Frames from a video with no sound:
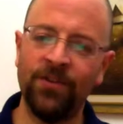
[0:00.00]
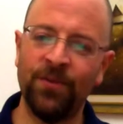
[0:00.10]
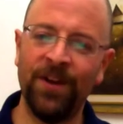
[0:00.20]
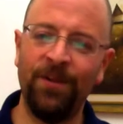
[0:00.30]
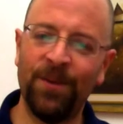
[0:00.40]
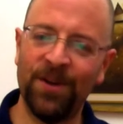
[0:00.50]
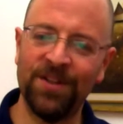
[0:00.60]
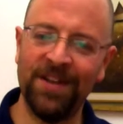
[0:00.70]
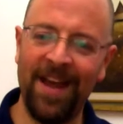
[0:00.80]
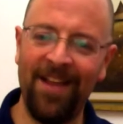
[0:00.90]
real
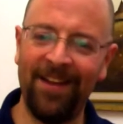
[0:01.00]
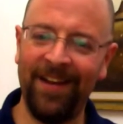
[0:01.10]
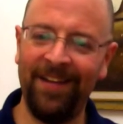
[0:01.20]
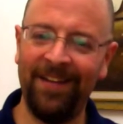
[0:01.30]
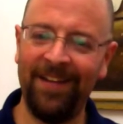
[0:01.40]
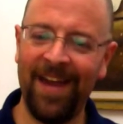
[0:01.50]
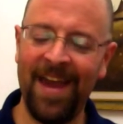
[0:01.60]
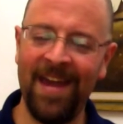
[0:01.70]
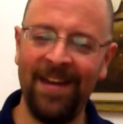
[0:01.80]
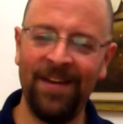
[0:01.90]
personality?
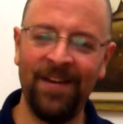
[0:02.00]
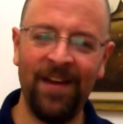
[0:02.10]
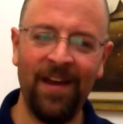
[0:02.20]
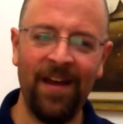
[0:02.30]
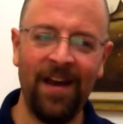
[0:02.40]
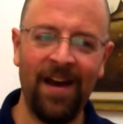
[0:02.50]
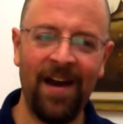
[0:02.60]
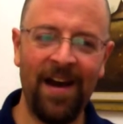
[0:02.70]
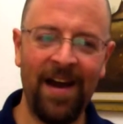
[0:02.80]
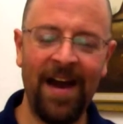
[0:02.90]
And
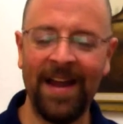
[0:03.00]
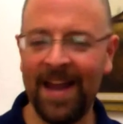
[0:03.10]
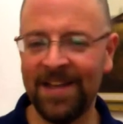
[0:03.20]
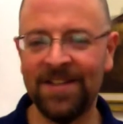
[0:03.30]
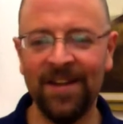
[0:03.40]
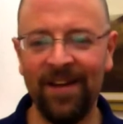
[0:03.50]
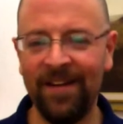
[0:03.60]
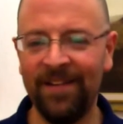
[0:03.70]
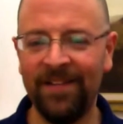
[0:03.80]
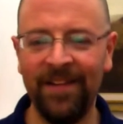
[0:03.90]
I guess
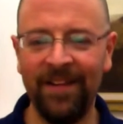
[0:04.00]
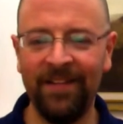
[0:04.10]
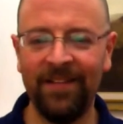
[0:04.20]
the